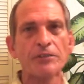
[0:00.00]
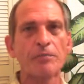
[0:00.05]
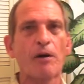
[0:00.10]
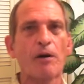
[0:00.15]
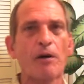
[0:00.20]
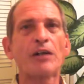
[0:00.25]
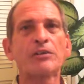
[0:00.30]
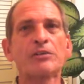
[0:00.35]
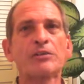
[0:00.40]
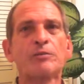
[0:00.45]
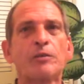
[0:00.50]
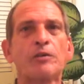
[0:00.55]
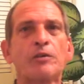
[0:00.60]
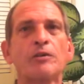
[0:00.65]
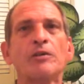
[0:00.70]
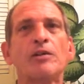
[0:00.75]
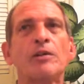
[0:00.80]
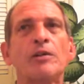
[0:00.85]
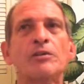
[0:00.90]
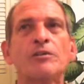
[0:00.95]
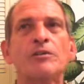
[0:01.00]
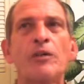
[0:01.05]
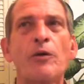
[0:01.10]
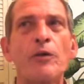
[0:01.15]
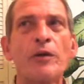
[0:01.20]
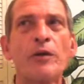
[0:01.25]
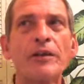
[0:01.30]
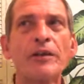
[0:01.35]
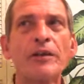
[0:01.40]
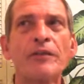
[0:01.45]
possible.
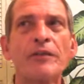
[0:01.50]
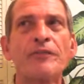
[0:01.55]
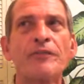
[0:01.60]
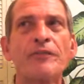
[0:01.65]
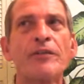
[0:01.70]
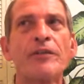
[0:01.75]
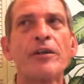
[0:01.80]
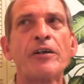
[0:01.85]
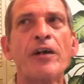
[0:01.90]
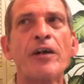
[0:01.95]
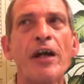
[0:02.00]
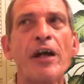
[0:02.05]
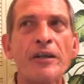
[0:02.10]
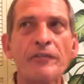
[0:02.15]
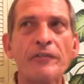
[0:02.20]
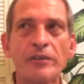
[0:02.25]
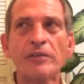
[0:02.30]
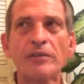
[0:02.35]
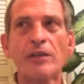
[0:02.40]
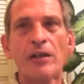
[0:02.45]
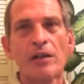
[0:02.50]
So if you're not even